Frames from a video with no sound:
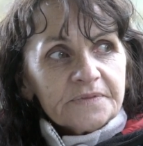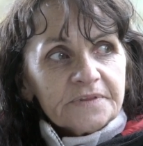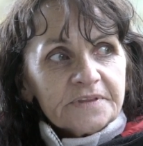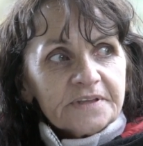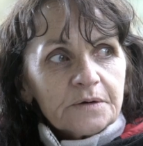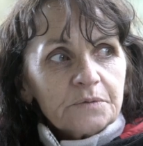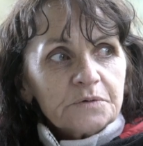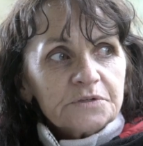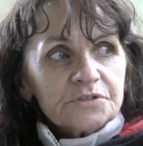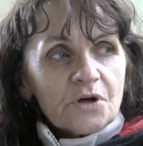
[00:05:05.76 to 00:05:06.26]

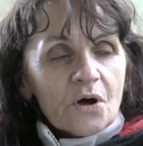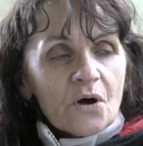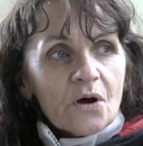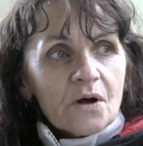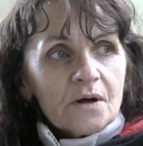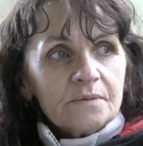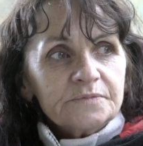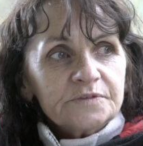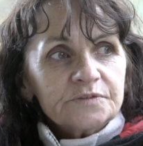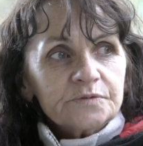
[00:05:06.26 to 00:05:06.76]
there were
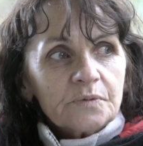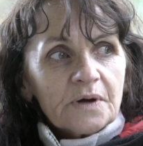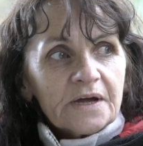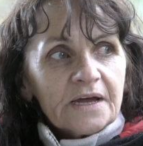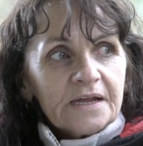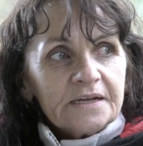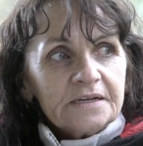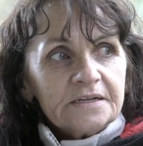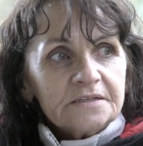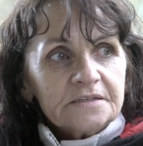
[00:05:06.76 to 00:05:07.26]
times
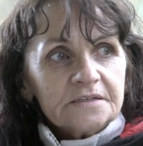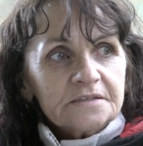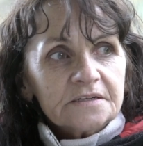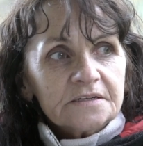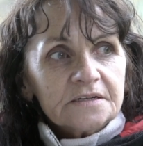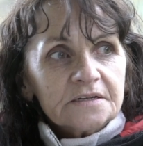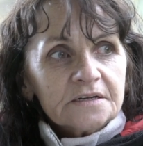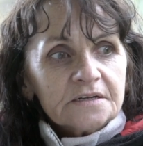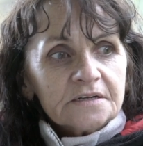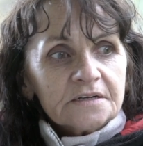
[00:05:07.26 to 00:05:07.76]
when
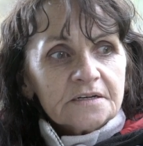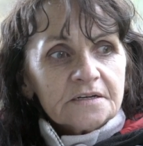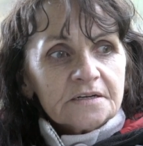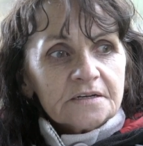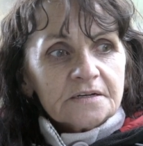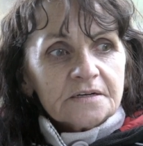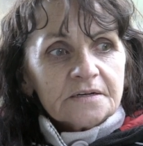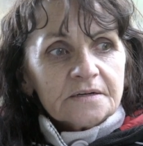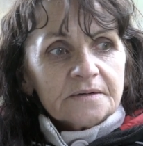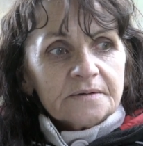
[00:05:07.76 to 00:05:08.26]

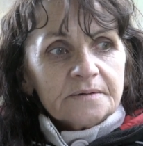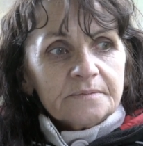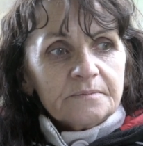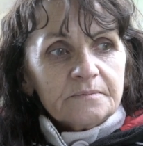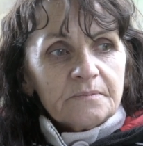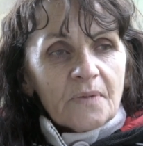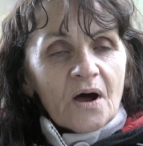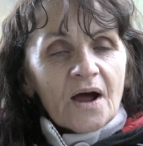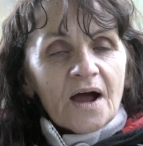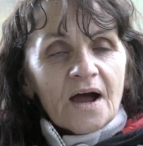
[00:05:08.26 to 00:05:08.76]

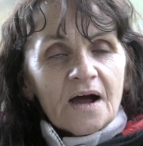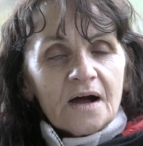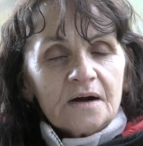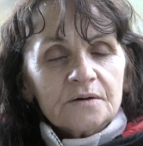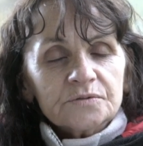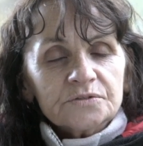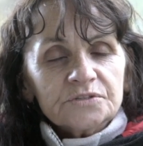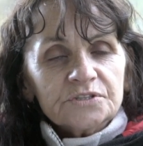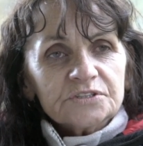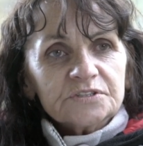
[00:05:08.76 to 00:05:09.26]
my
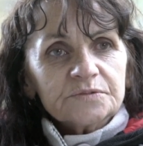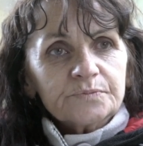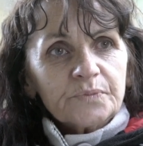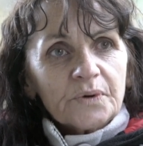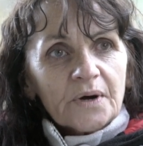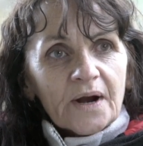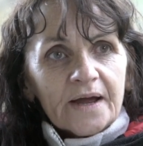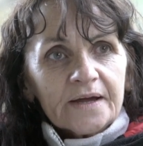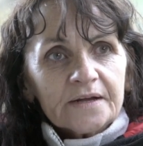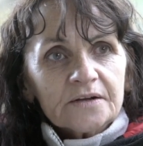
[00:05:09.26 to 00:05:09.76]
heart would just
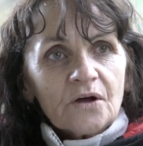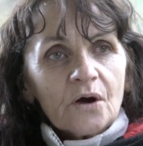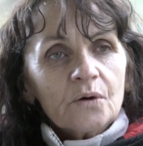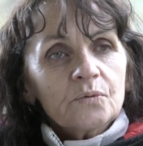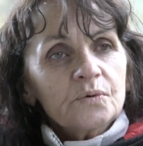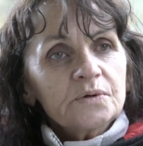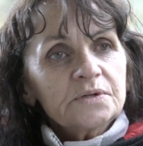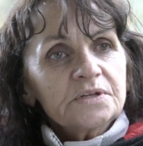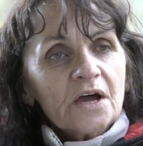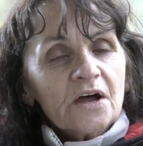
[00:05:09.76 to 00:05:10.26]
break. Like,
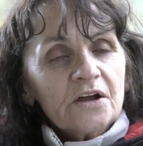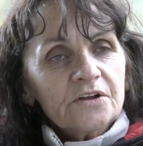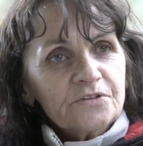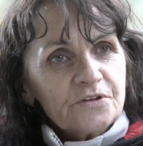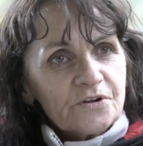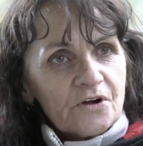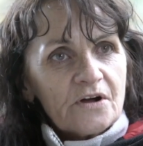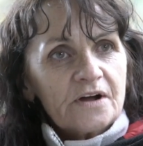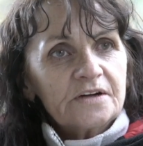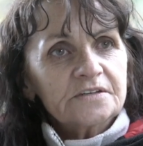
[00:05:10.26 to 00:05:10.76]
we'd go to
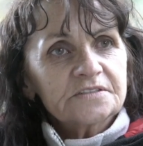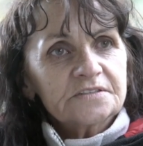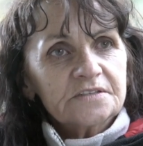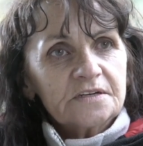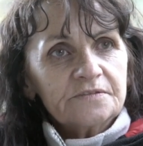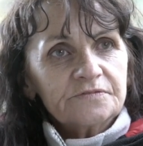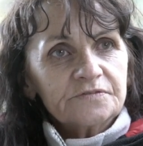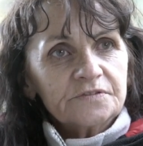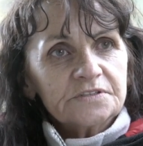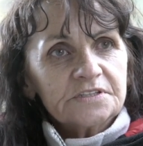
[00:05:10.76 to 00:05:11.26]
the
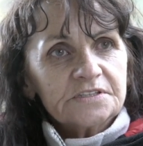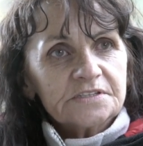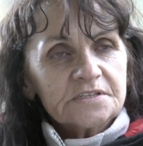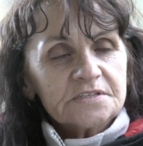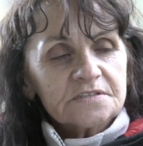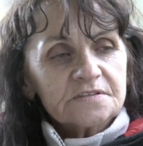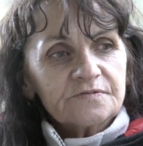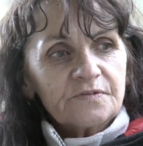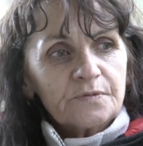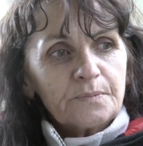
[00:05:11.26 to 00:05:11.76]
ILC, for
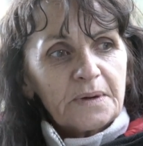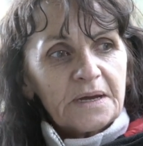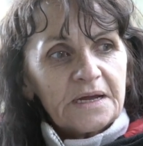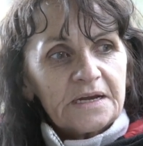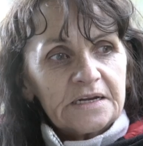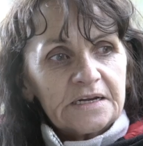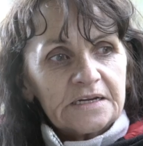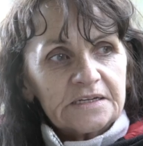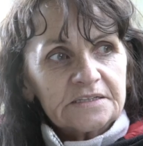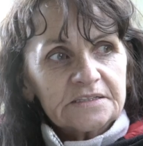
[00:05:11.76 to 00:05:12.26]
instance, for
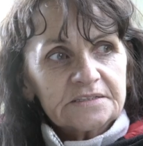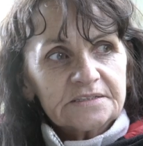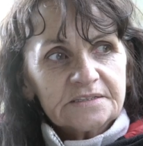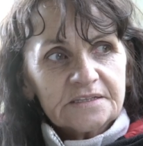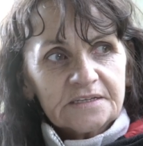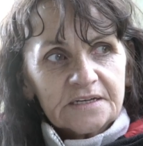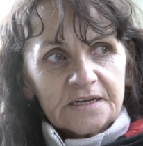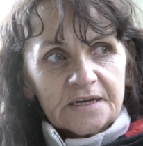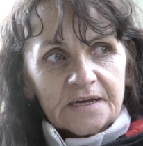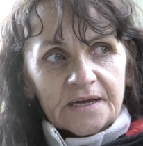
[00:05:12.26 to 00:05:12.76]
meetings,
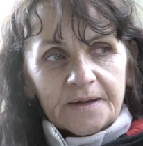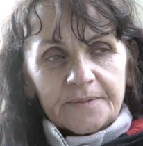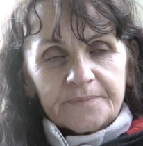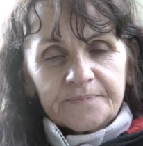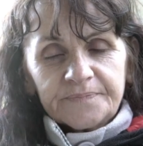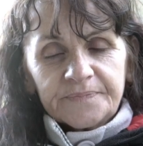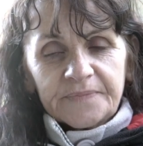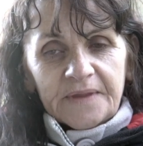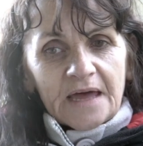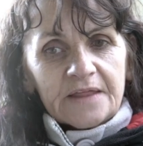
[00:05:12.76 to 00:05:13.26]

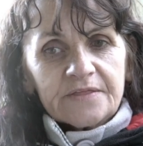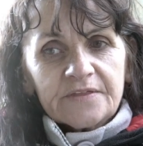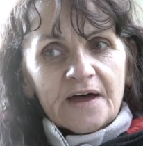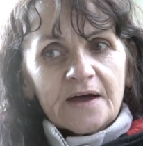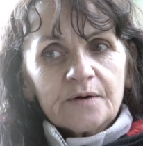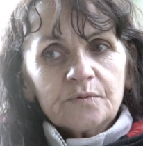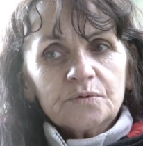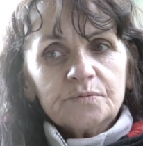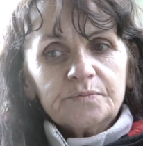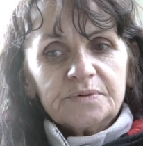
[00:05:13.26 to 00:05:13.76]
and
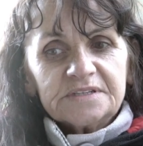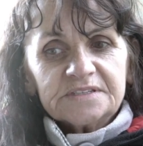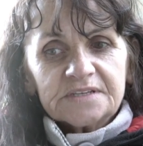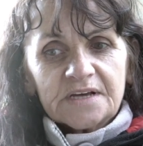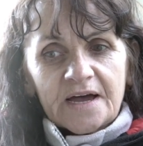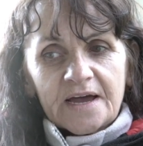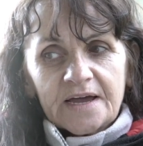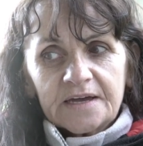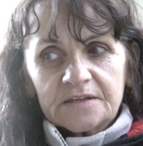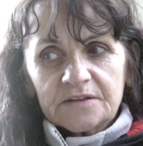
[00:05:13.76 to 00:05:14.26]
they would be
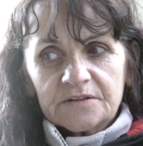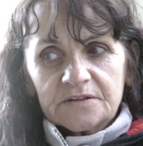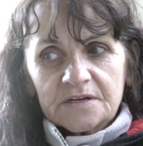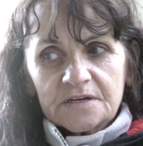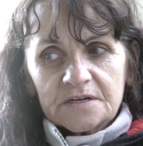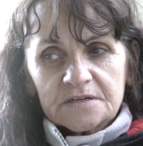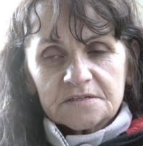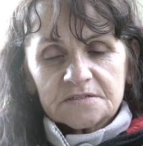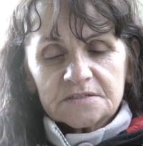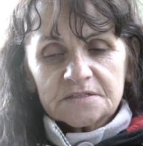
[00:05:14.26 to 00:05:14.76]
saying
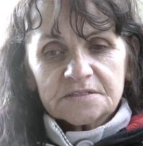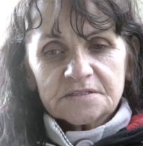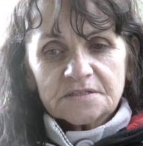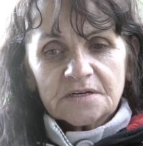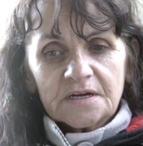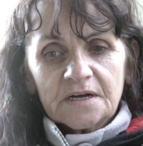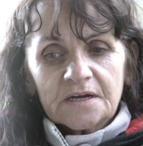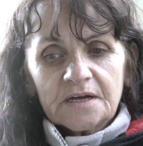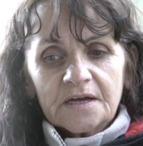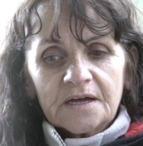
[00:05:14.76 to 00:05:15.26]
things,
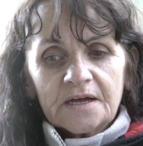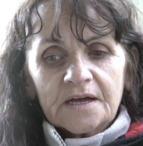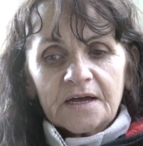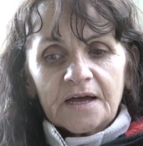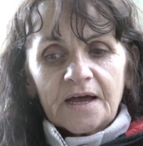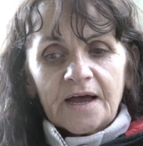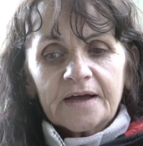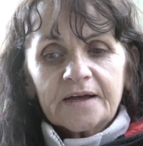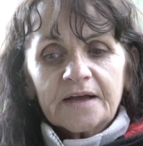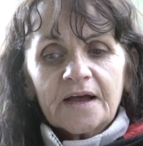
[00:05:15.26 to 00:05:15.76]

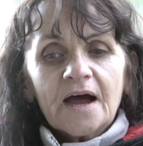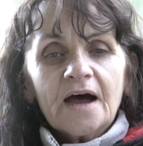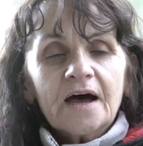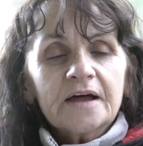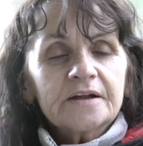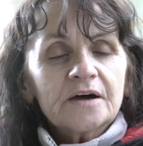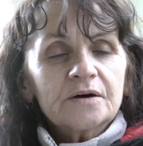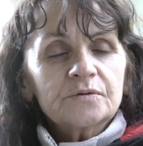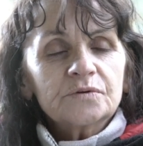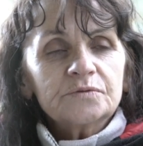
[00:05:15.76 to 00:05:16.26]
and
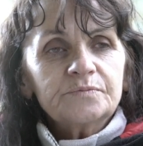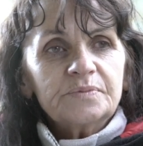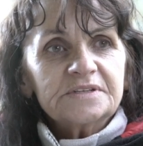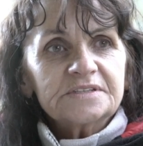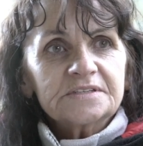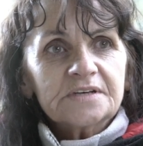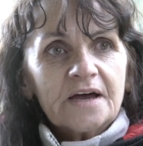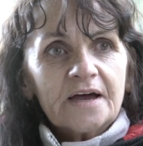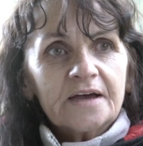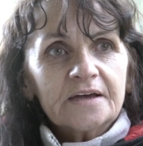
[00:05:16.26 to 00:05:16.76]
Karno would be
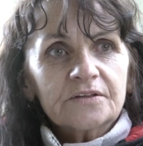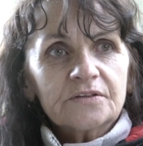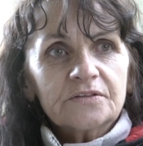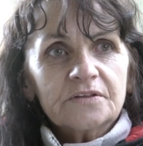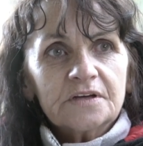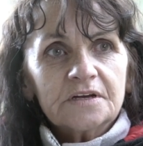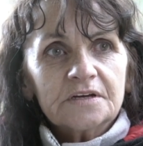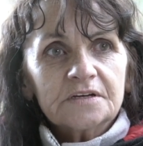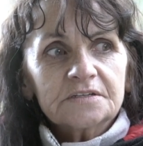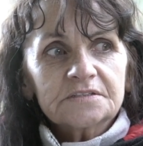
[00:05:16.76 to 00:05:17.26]
saying
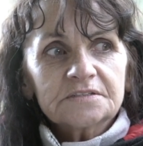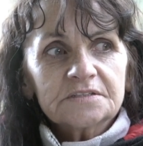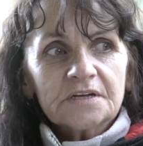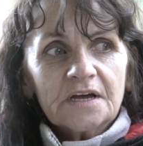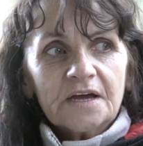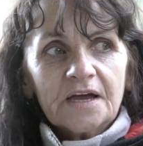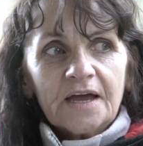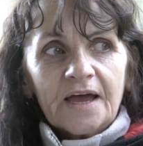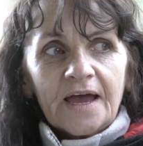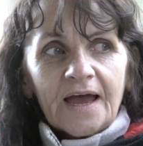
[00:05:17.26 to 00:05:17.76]
things,
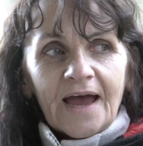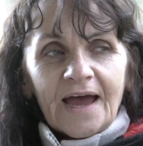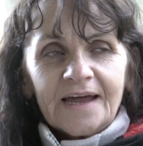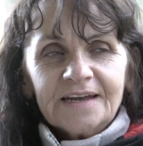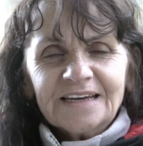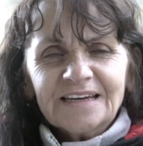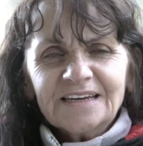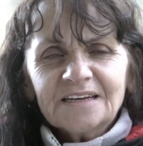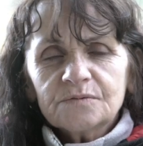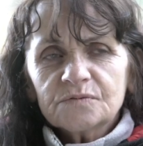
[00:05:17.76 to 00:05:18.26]

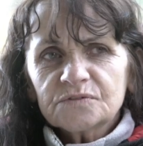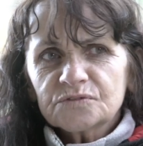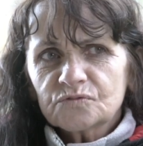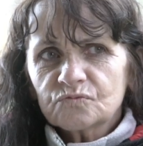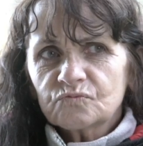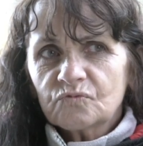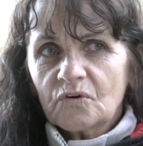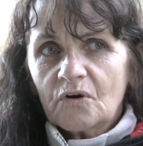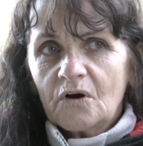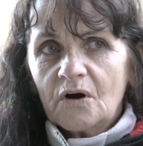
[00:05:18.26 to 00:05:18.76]
and he was
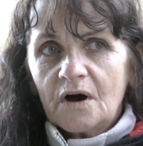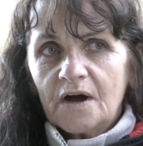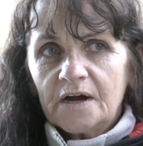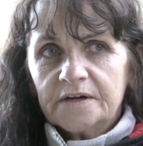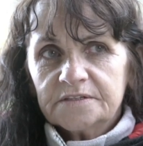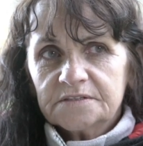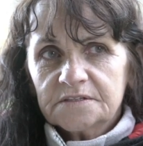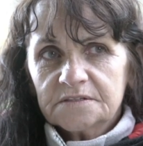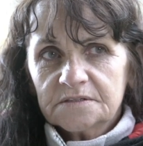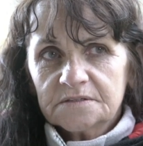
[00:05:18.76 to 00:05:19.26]

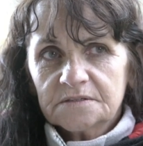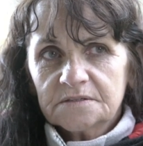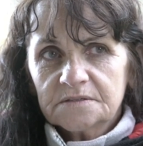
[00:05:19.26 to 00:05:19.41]
right.